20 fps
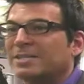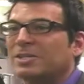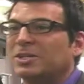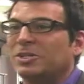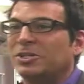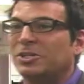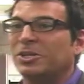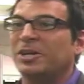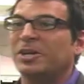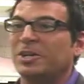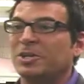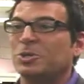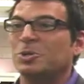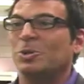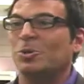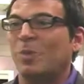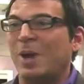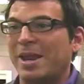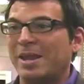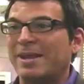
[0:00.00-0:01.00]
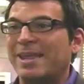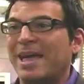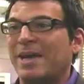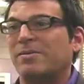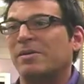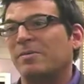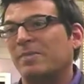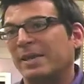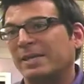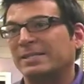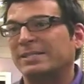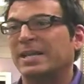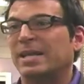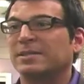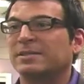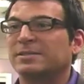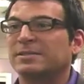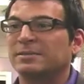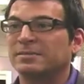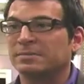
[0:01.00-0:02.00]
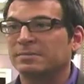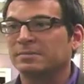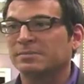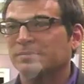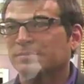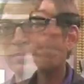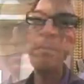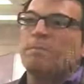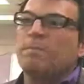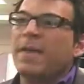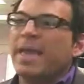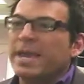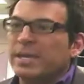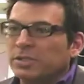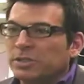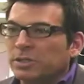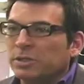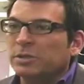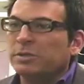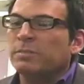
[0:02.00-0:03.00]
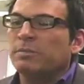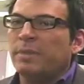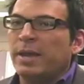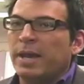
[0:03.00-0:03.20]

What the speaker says: to turn it into a wedding gown that makes sense. Major